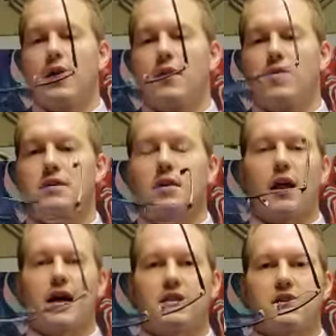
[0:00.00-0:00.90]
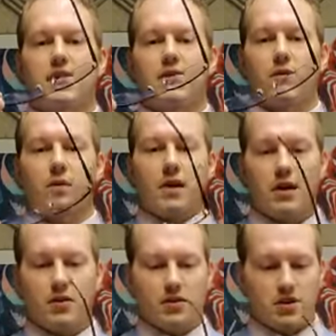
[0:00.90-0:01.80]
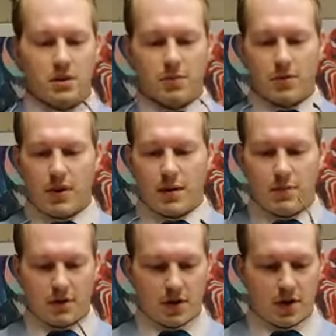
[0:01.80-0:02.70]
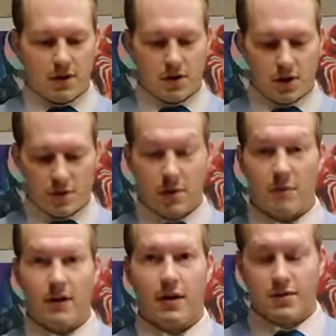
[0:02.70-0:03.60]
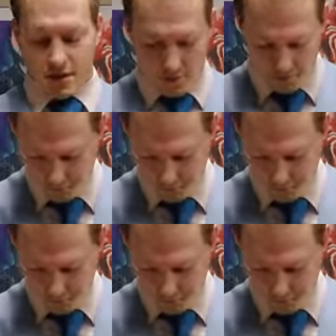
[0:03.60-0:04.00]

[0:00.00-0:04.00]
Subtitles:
These glasses I don't need, they're just the blue light, but they're kind of starting to bug me right now. So